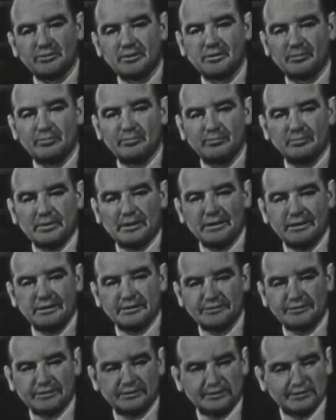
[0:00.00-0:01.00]
who were
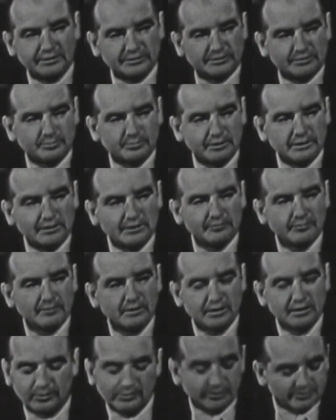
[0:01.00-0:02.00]
biased against me,
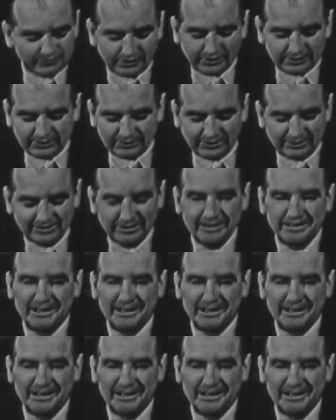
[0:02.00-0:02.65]
I'm going to strike that.